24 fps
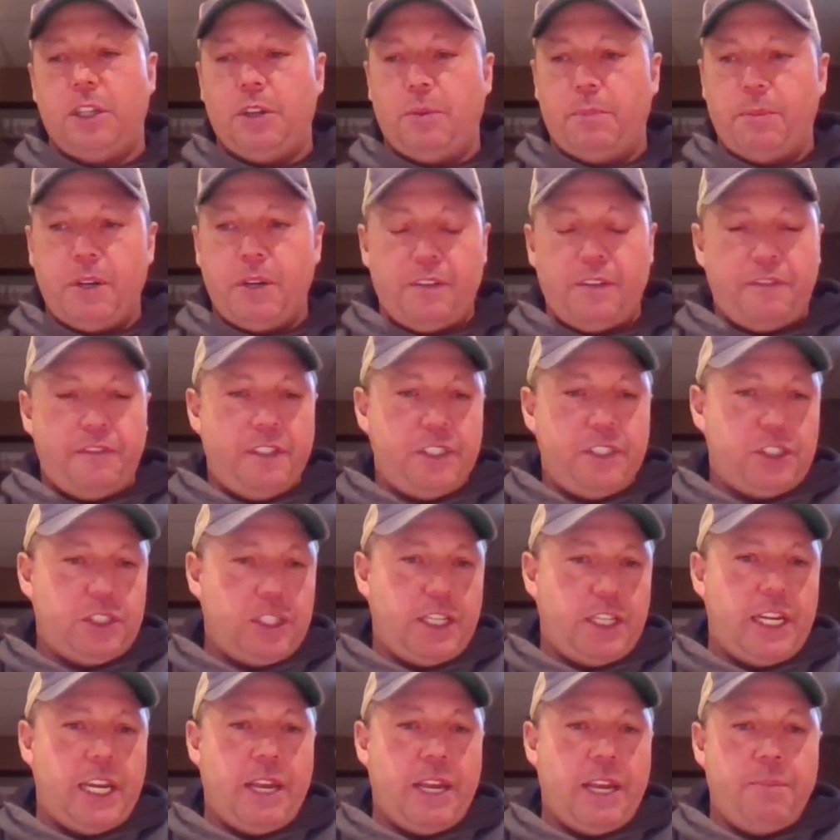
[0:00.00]
the Alberta Fish and
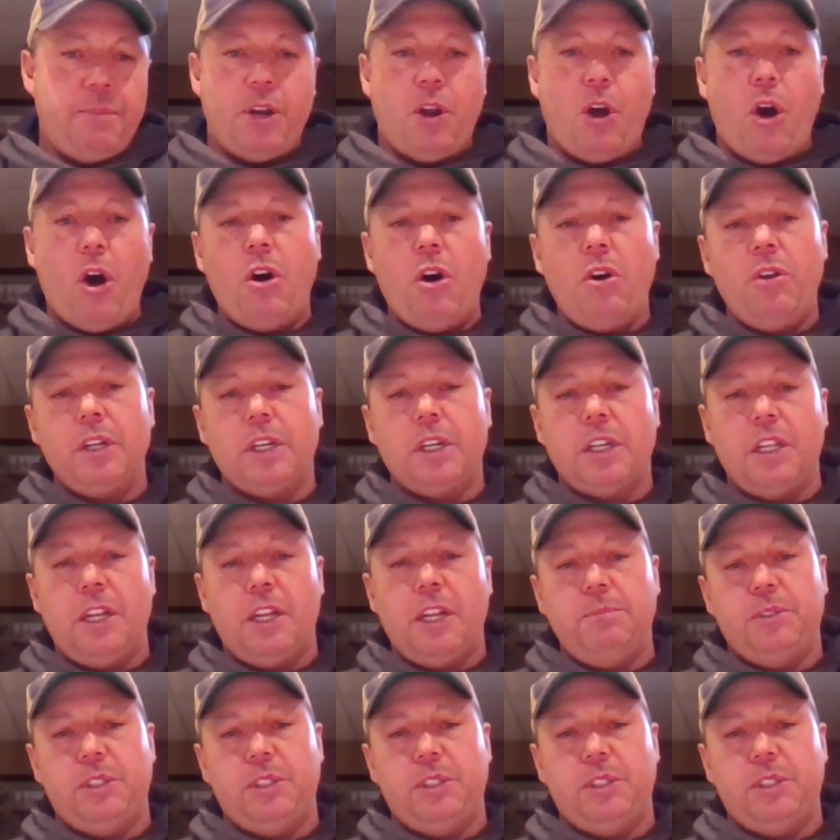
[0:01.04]
Game, and all the clubs